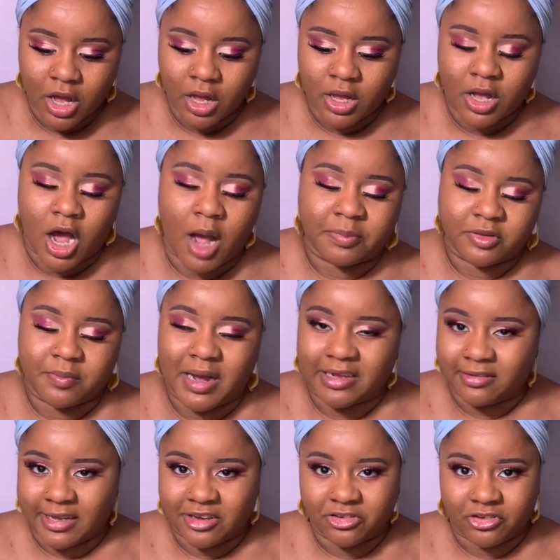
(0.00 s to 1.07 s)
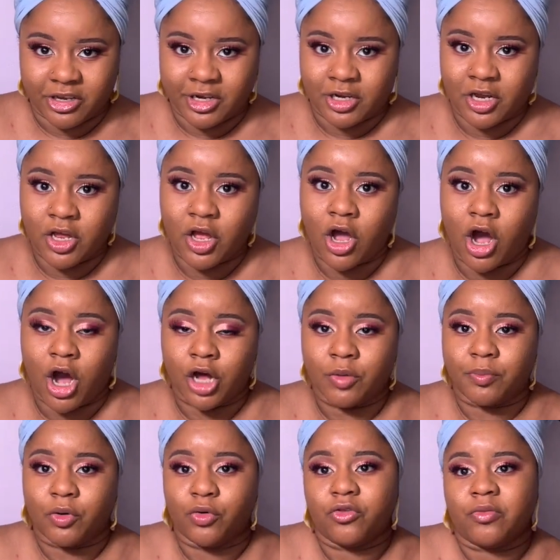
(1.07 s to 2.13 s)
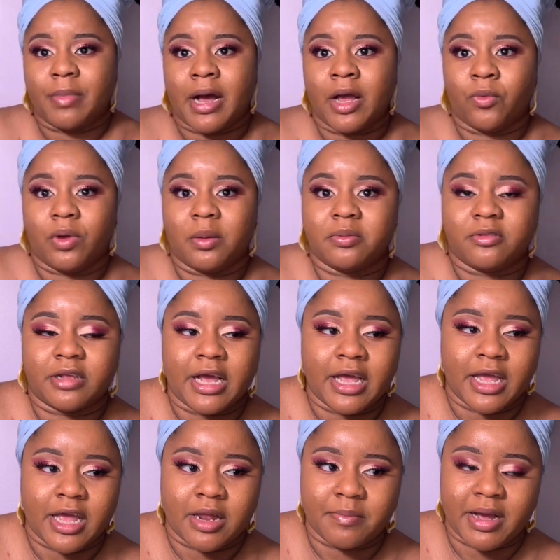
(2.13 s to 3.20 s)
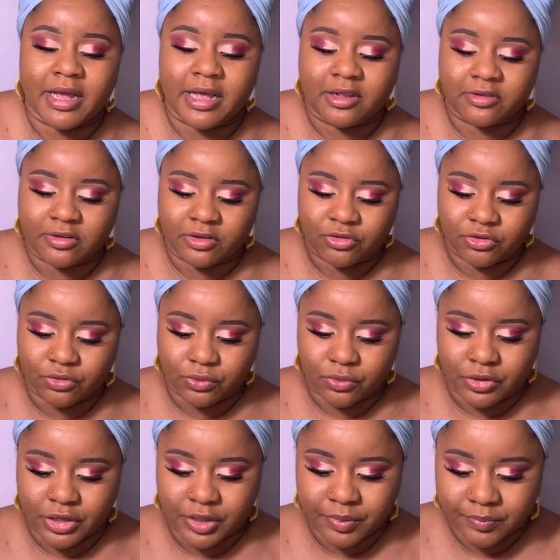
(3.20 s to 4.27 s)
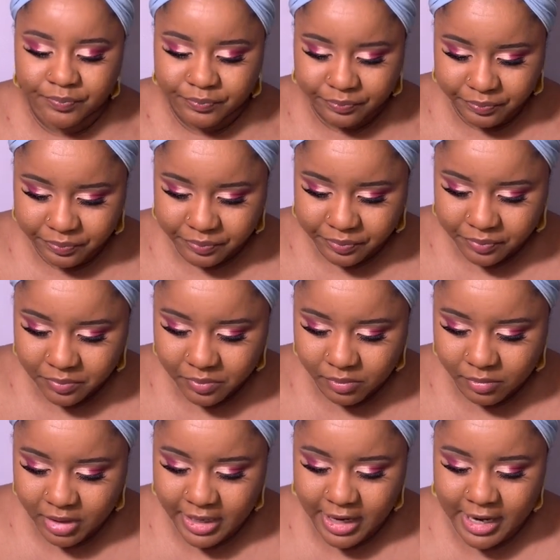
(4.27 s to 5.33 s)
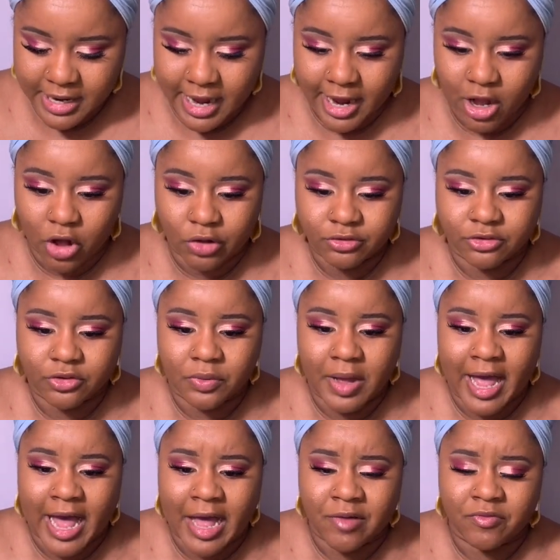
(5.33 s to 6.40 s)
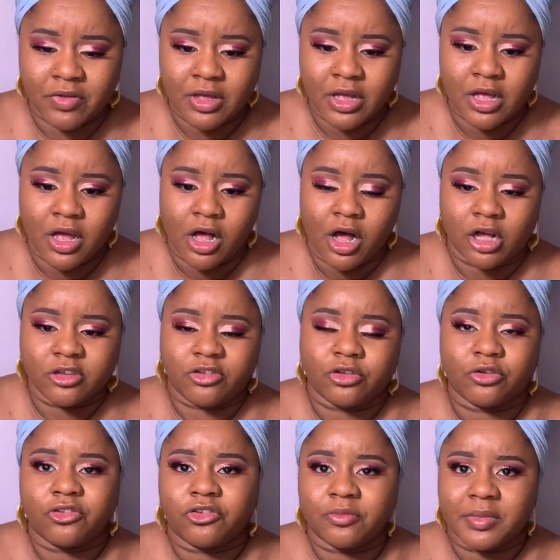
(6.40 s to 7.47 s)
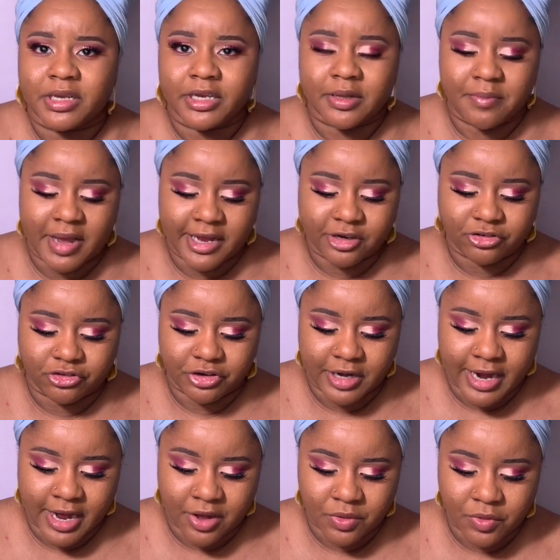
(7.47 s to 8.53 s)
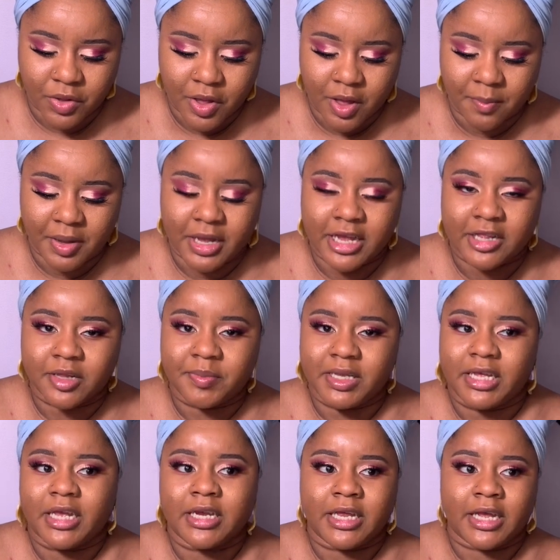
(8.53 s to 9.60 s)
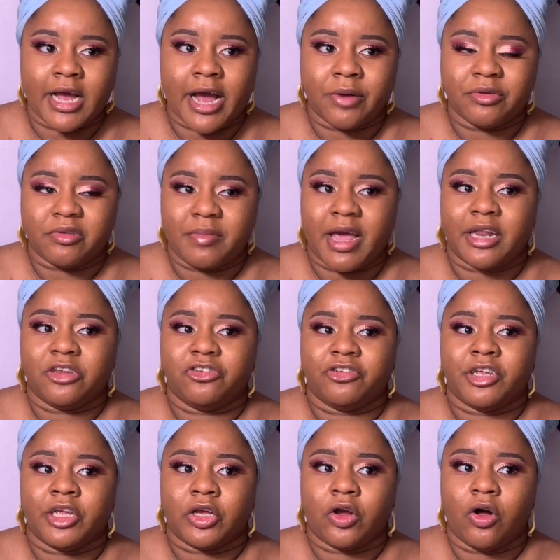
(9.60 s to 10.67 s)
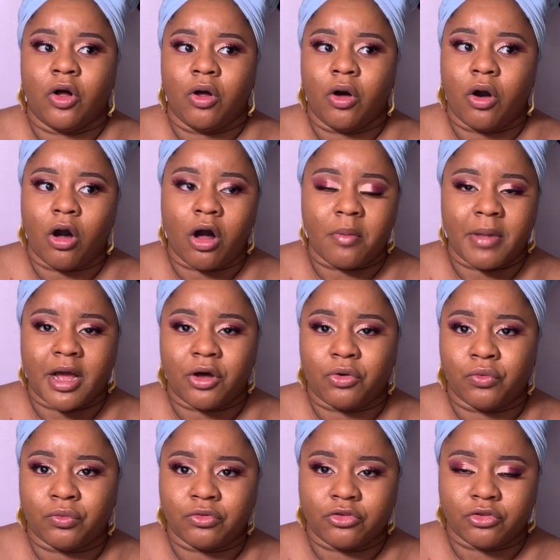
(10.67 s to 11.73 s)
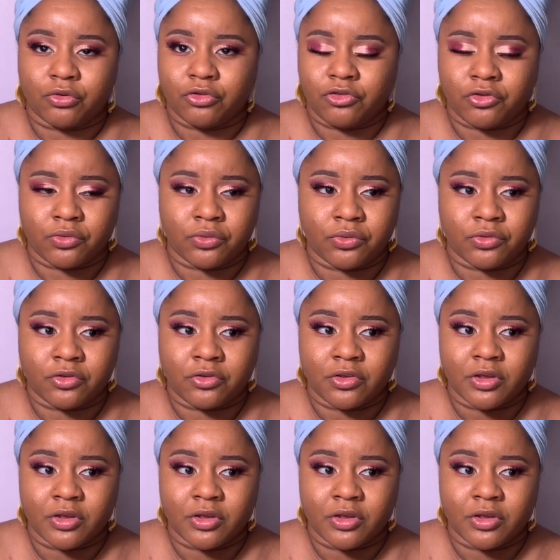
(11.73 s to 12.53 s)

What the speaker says: optimization on both my website and my Etsy store. And I also have a social media manager now, but in the beginning I was managing all my own socials.